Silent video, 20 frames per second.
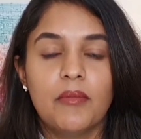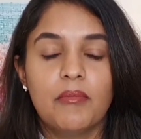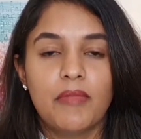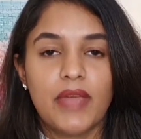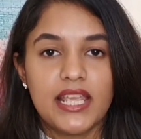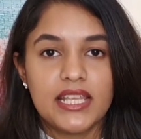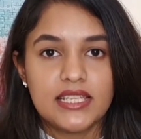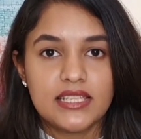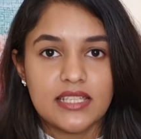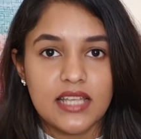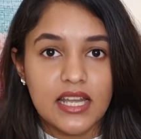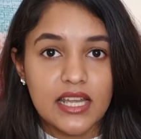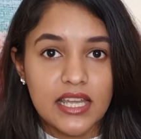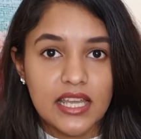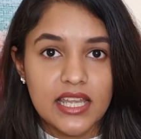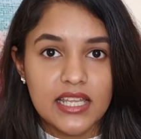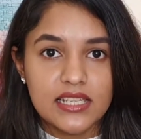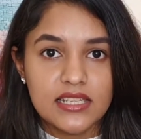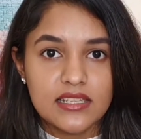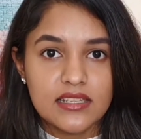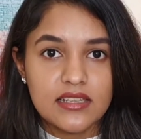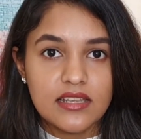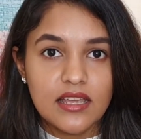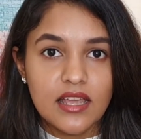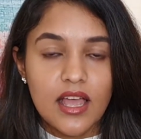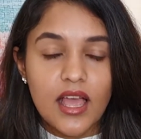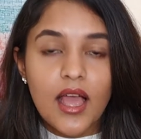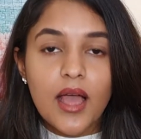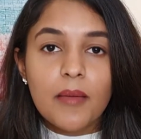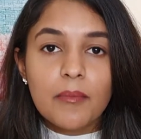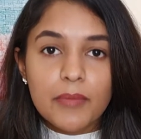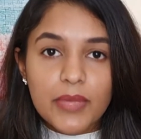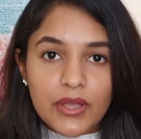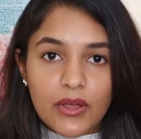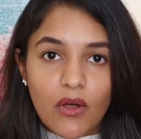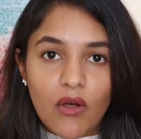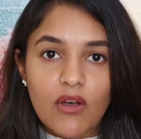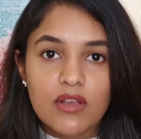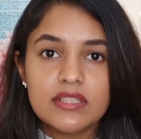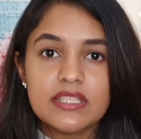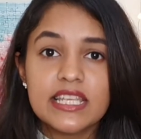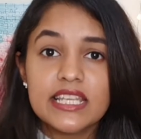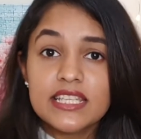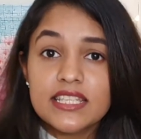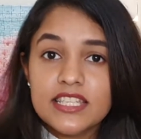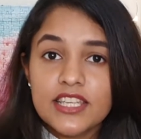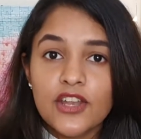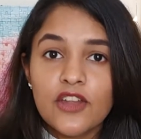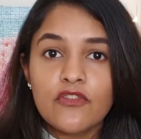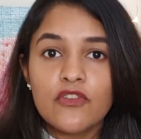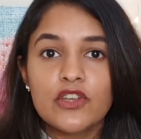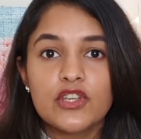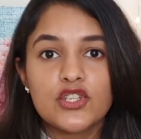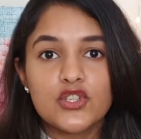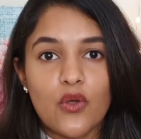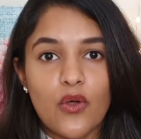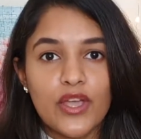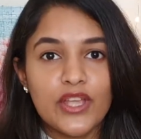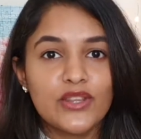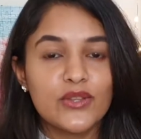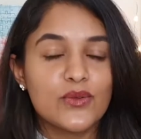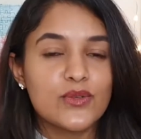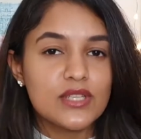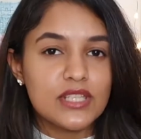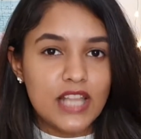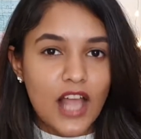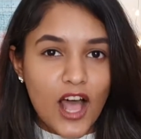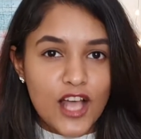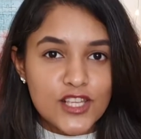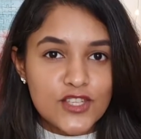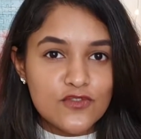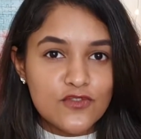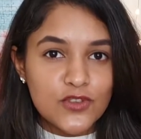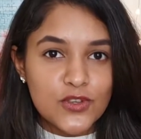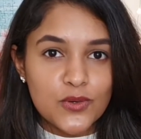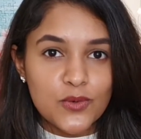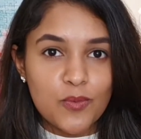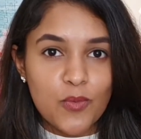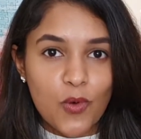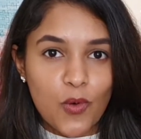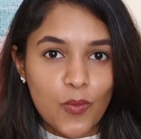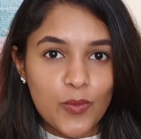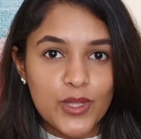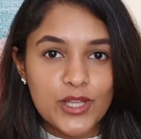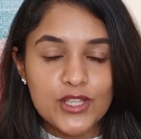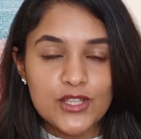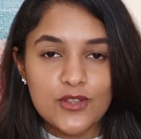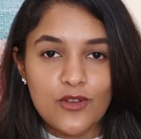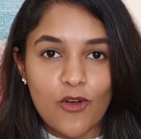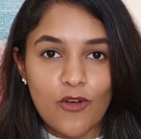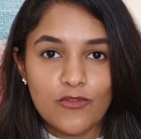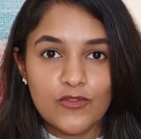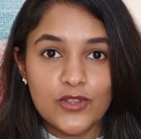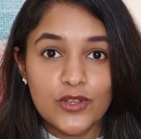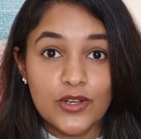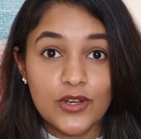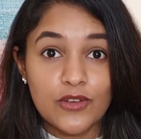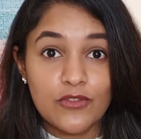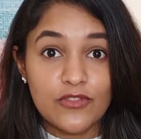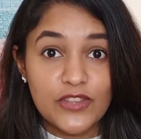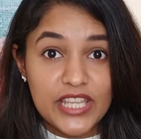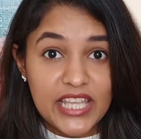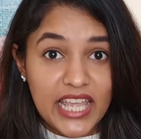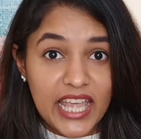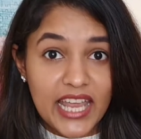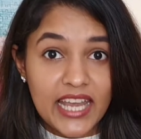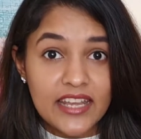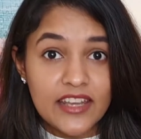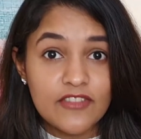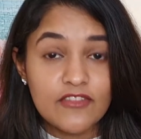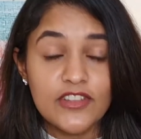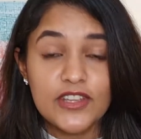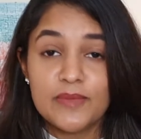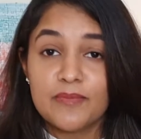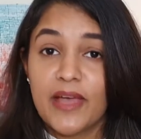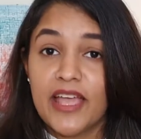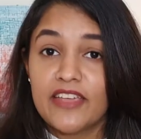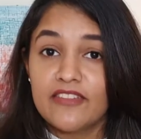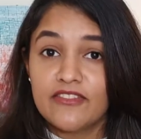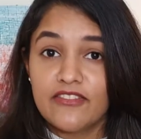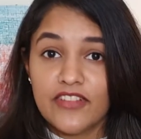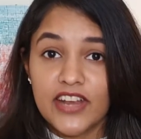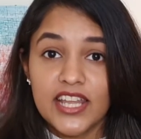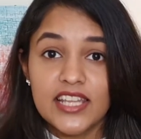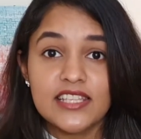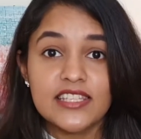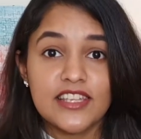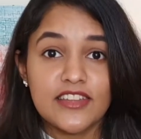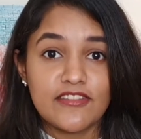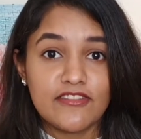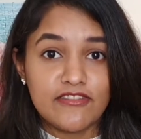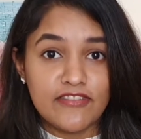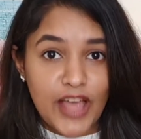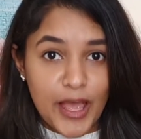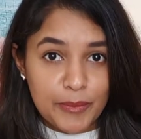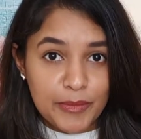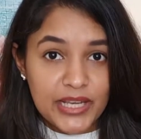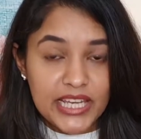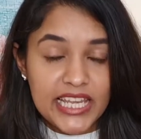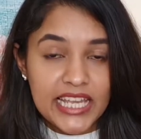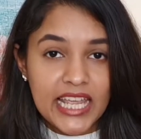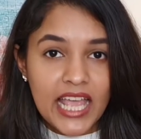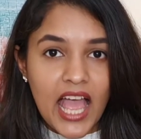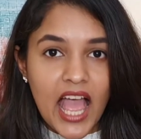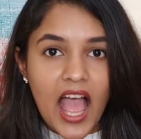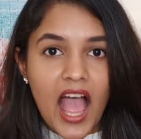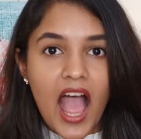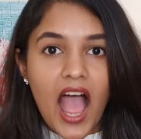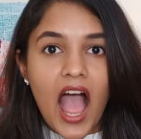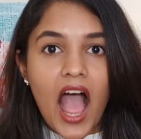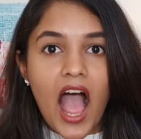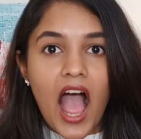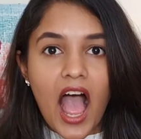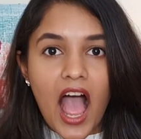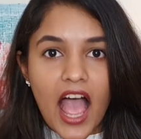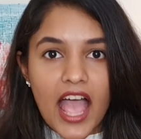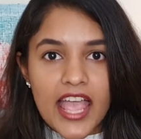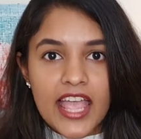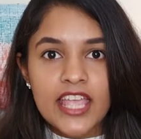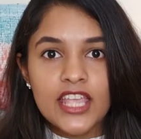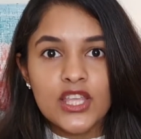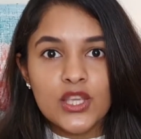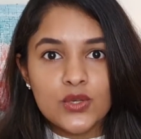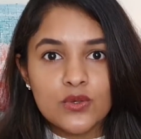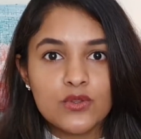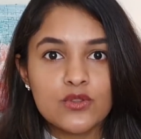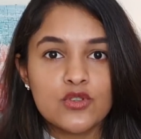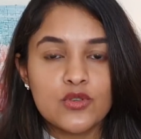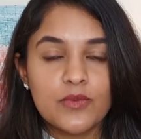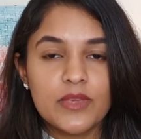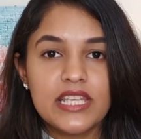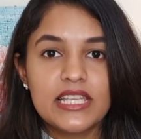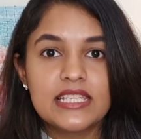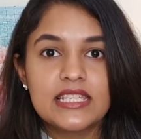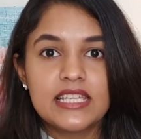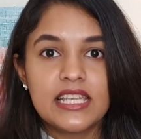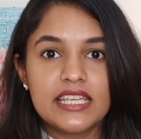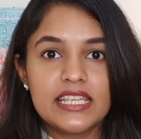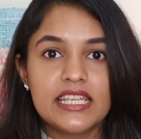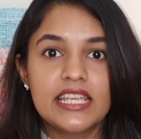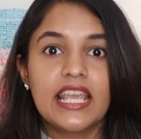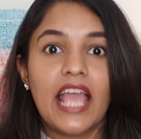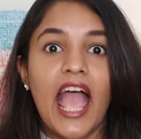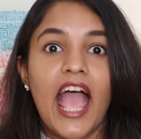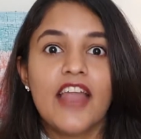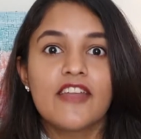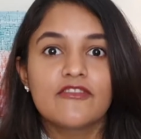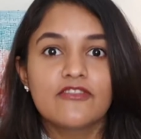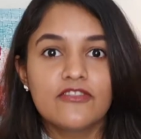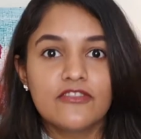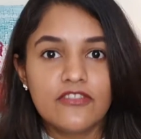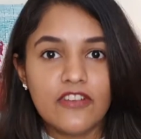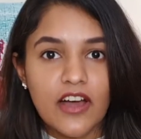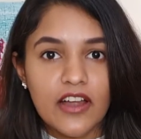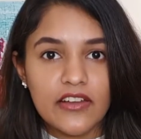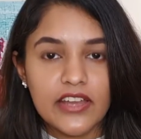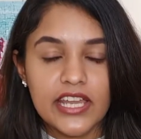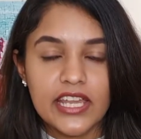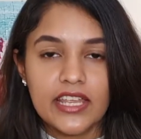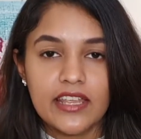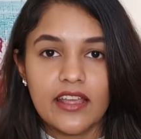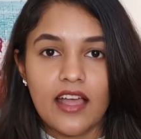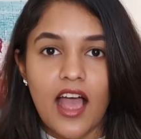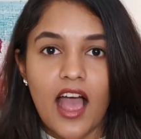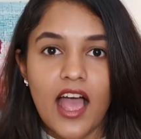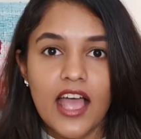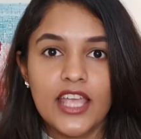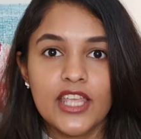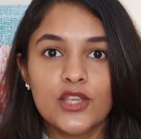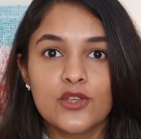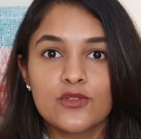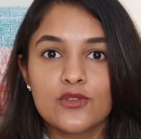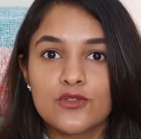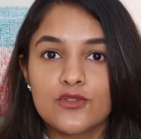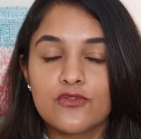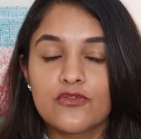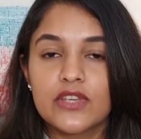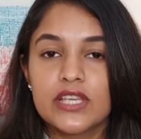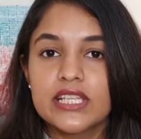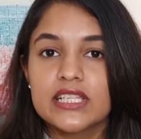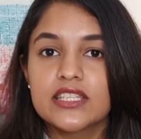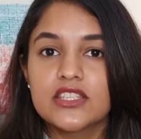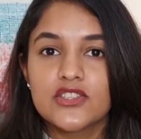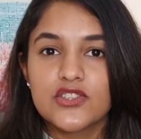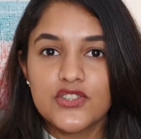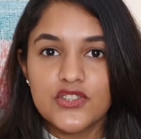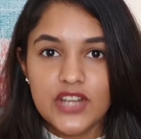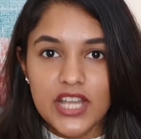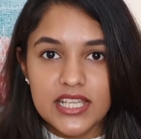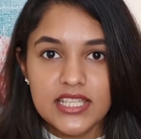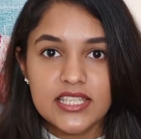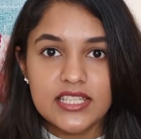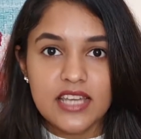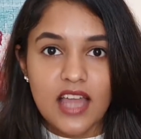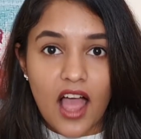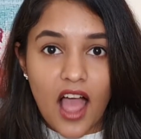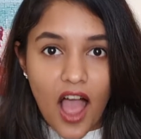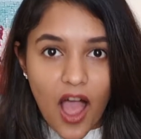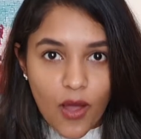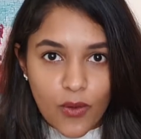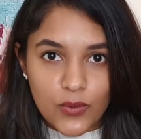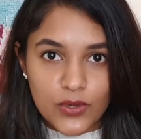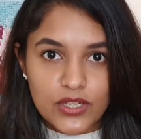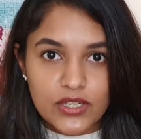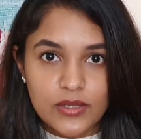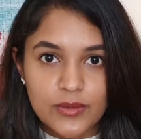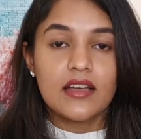my Sundays, because instead of enjoying those last few moments of the weekend with my friends and family, I used to be sitting and worrying. I used to feel stressed out.